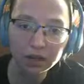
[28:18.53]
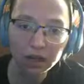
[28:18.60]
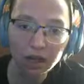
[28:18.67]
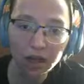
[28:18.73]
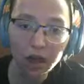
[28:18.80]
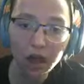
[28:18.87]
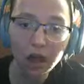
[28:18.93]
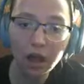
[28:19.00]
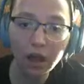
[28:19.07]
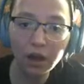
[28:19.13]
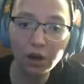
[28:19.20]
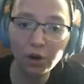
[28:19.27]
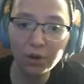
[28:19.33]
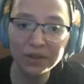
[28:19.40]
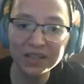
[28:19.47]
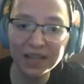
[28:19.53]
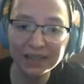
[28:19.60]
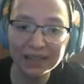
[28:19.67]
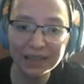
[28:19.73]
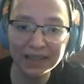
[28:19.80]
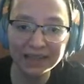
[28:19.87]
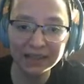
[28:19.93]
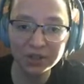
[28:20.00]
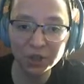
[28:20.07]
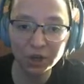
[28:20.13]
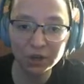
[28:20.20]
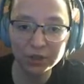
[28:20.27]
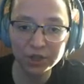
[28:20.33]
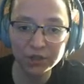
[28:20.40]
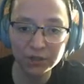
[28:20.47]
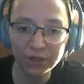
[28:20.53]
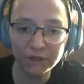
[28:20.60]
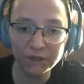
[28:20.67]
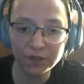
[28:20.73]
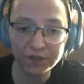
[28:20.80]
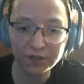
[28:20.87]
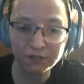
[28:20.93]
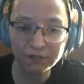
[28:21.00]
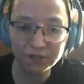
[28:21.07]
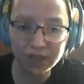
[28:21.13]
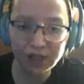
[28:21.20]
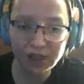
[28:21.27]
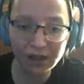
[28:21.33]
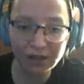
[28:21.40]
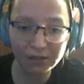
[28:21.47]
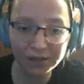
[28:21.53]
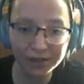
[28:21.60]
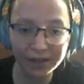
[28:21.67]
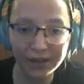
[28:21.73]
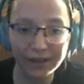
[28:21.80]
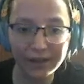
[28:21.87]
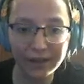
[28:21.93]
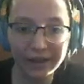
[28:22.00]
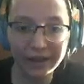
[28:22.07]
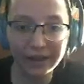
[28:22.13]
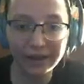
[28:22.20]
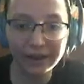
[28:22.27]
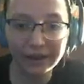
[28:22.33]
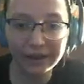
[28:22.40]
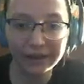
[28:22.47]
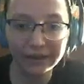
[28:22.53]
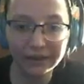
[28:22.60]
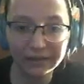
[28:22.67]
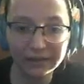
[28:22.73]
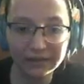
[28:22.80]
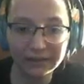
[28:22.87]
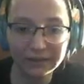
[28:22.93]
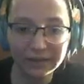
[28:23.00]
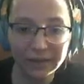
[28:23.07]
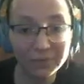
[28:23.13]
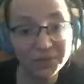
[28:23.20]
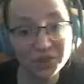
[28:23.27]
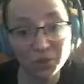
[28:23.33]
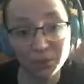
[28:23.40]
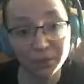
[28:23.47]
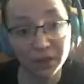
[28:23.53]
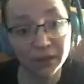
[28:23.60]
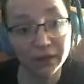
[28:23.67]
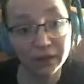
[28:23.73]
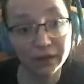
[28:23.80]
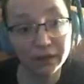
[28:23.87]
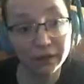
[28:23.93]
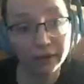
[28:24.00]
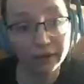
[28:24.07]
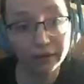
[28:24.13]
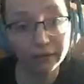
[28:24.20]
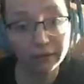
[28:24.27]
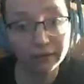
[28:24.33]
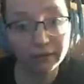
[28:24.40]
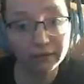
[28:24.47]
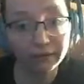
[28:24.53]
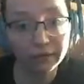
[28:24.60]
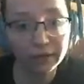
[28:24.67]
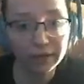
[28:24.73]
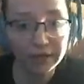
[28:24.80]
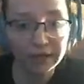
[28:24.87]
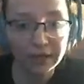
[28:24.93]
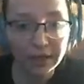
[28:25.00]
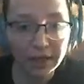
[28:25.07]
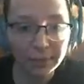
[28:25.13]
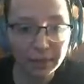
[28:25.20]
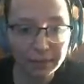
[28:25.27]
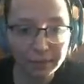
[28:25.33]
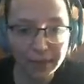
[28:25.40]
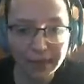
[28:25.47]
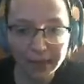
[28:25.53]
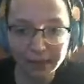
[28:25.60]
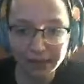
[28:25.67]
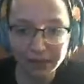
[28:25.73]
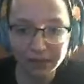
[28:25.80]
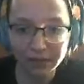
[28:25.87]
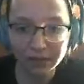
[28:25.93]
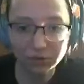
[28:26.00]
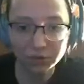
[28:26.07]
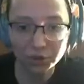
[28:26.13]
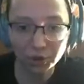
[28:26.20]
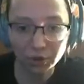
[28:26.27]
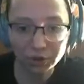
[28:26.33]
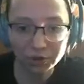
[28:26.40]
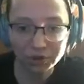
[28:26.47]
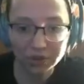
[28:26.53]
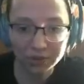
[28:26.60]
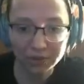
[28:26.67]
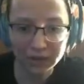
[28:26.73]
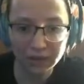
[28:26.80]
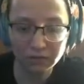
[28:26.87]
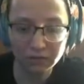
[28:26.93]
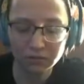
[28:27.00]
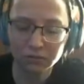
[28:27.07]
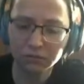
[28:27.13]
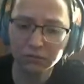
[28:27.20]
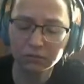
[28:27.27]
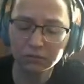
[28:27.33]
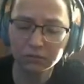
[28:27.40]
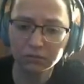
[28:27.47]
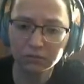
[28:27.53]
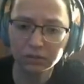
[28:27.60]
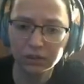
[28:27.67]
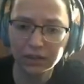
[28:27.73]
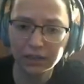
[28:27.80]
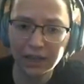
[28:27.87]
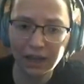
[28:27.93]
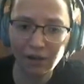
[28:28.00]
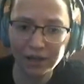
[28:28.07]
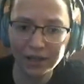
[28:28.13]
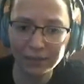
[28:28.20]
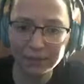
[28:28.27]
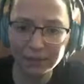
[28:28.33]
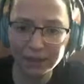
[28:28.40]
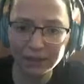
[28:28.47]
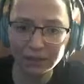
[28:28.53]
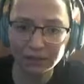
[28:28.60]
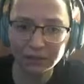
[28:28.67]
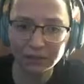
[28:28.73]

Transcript: Oh, is that the thing that charges my friggin... Oh, okay. I'm stupid. Am I back at the church somehow? How did I get back here?